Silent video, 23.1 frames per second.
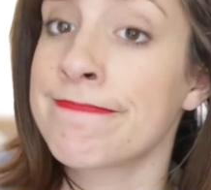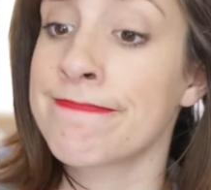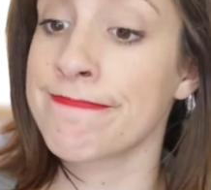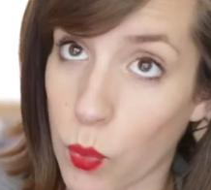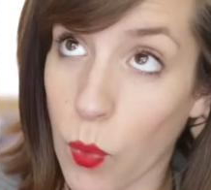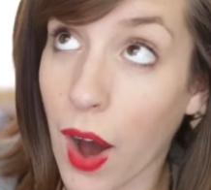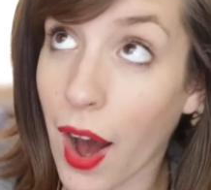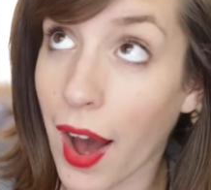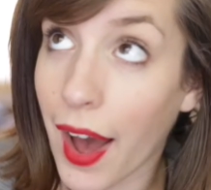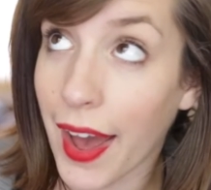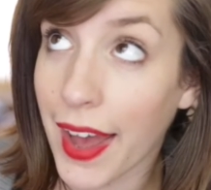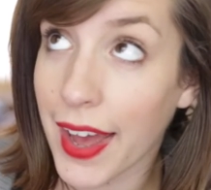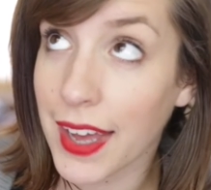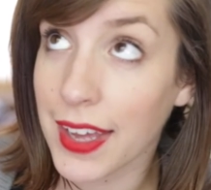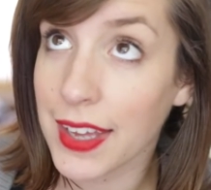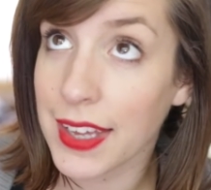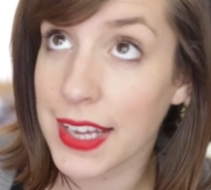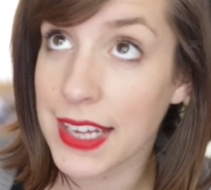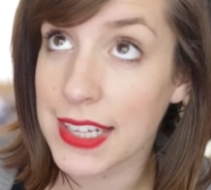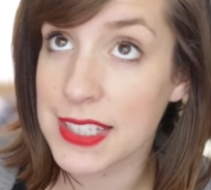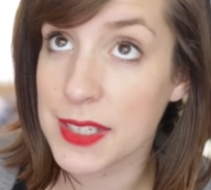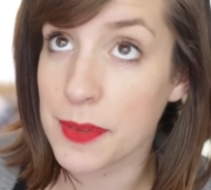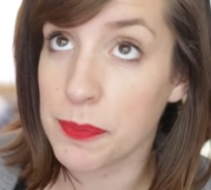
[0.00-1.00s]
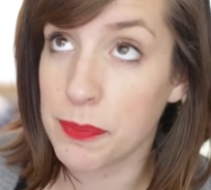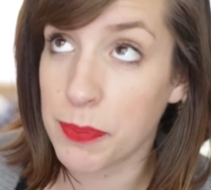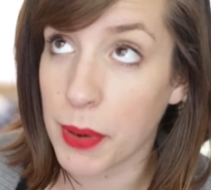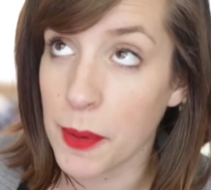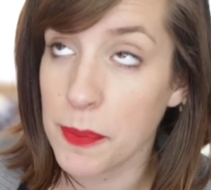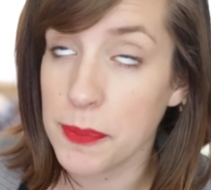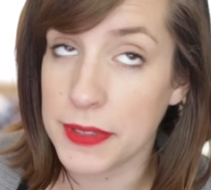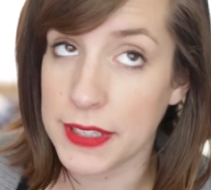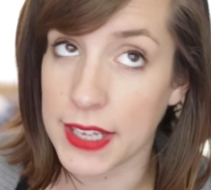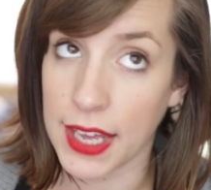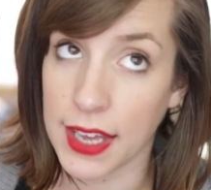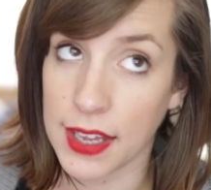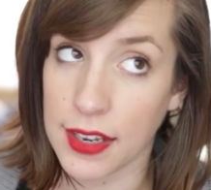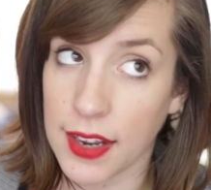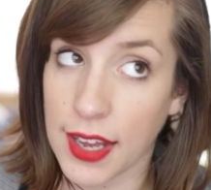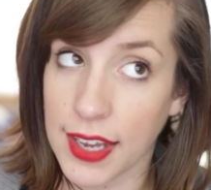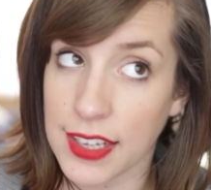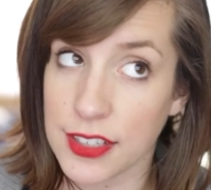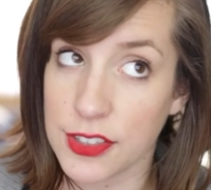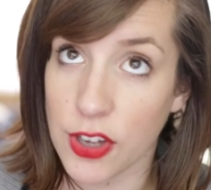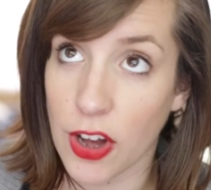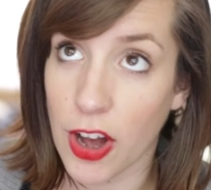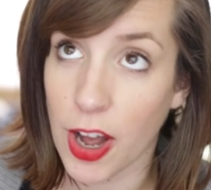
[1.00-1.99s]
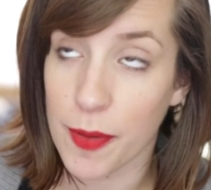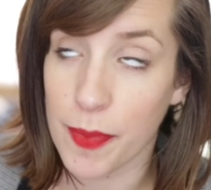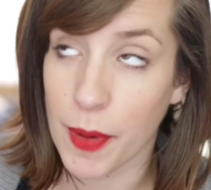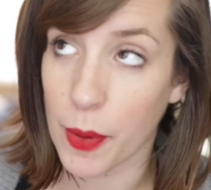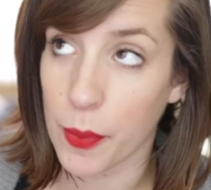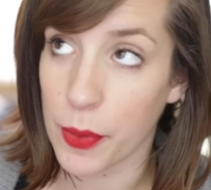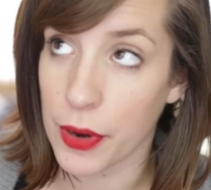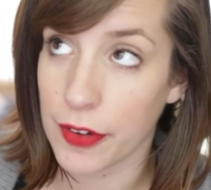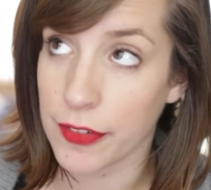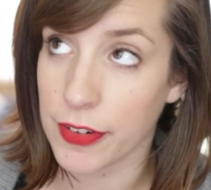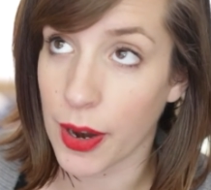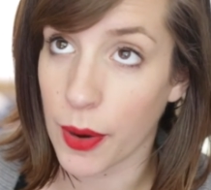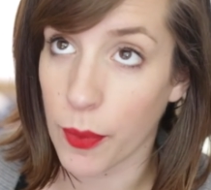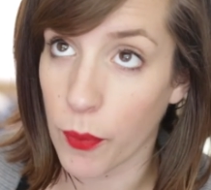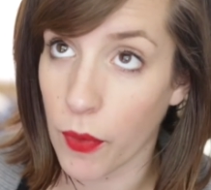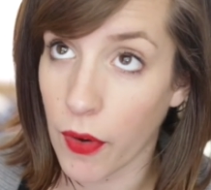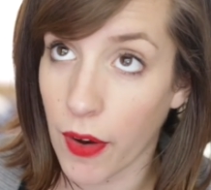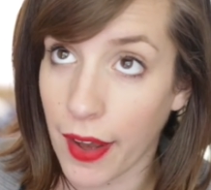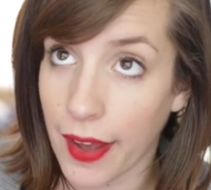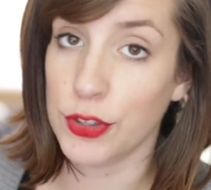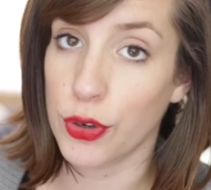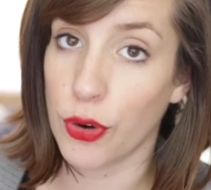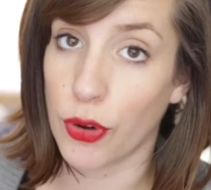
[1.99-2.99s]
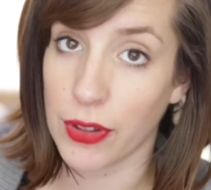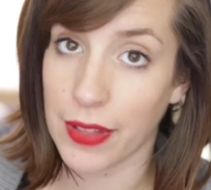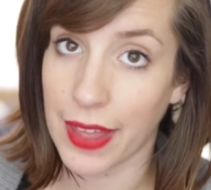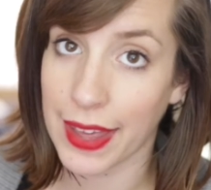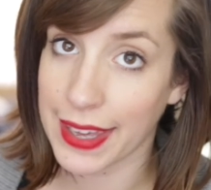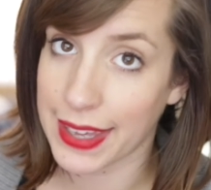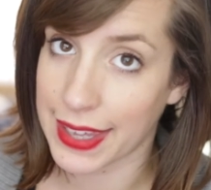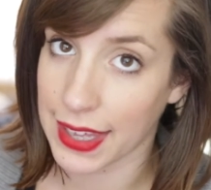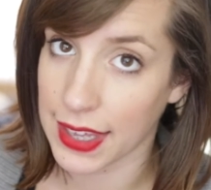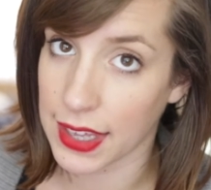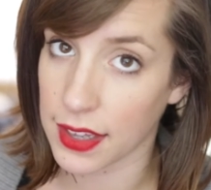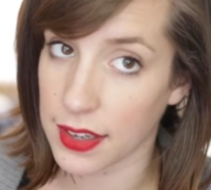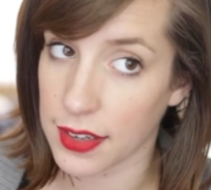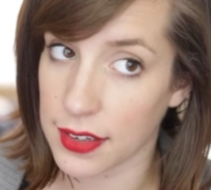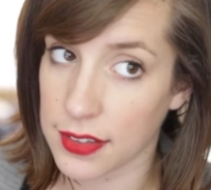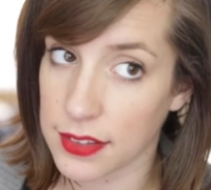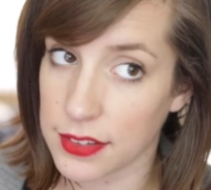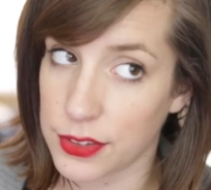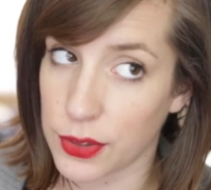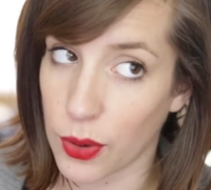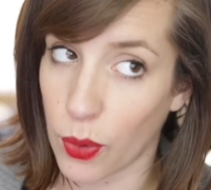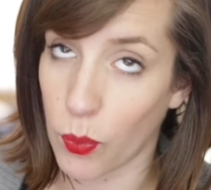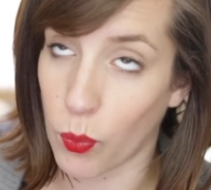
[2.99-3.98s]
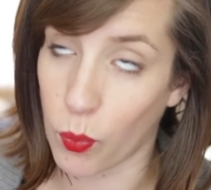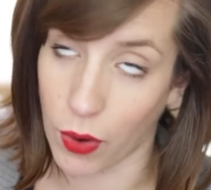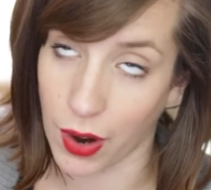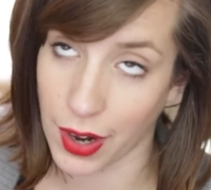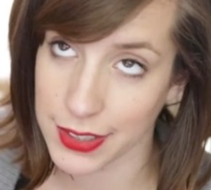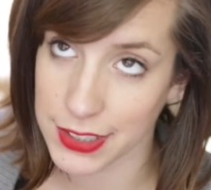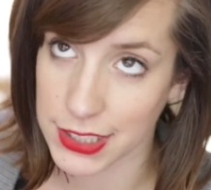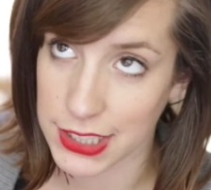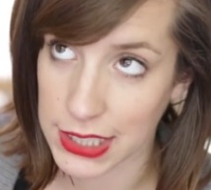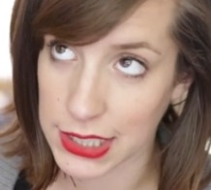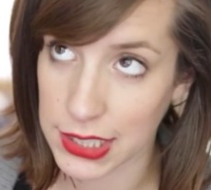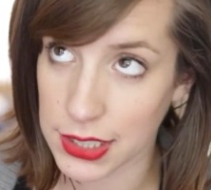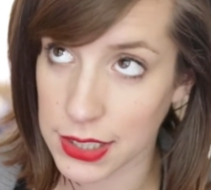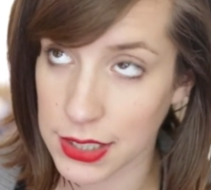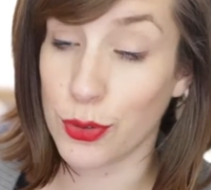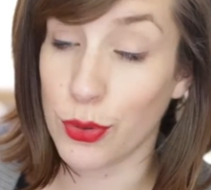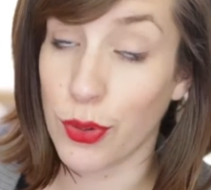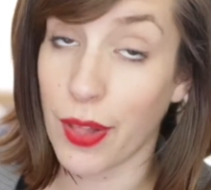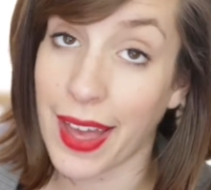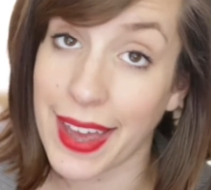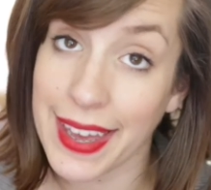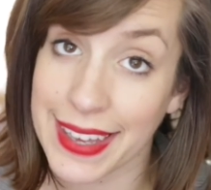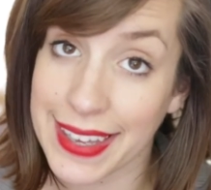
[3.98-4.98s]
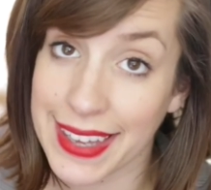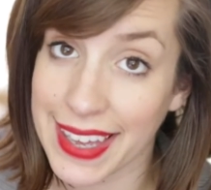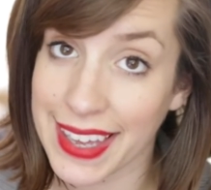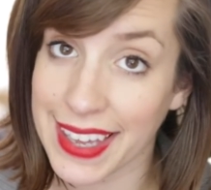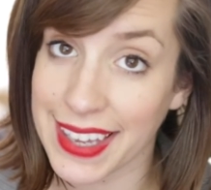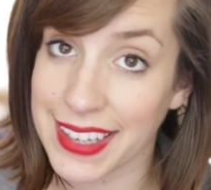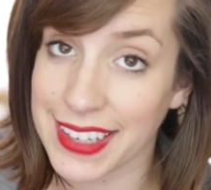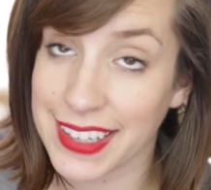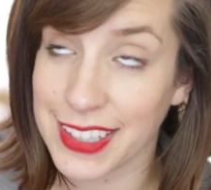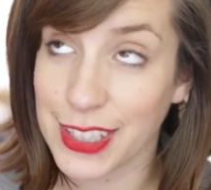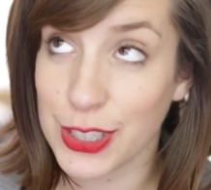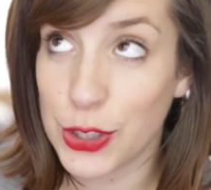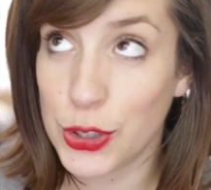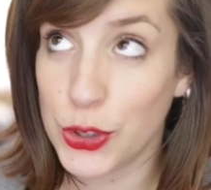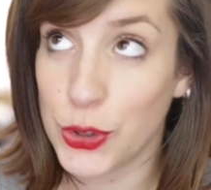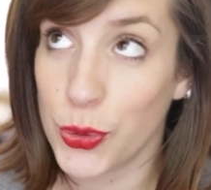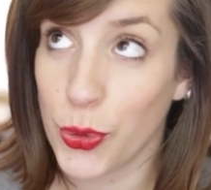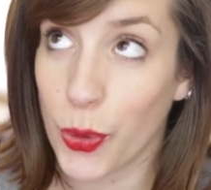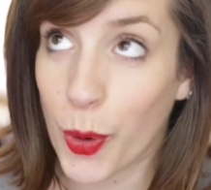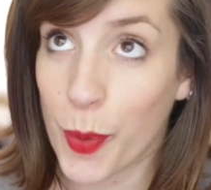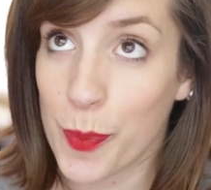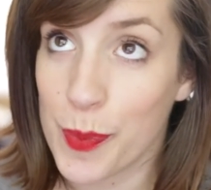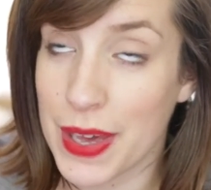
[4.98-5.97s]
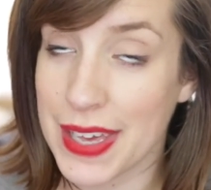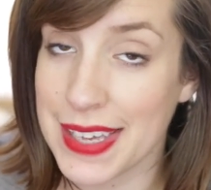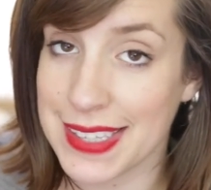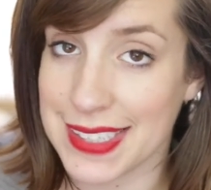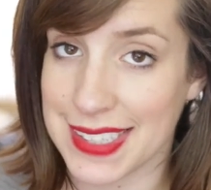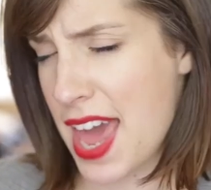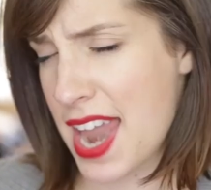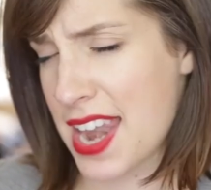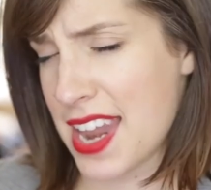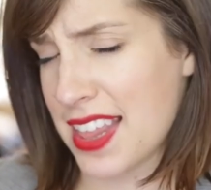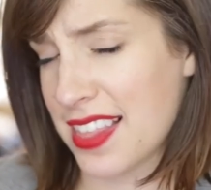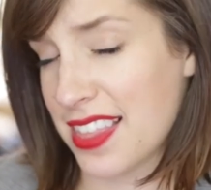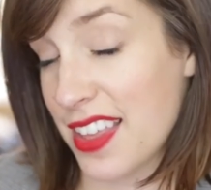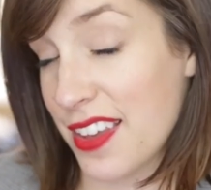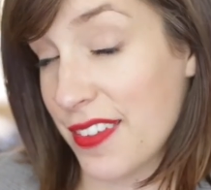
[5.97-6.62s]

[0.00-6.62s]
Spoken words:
Why? It's a bump date. I can talk about whatever I want. If you don't like it, don't watch it. If you like it, you are amazing and I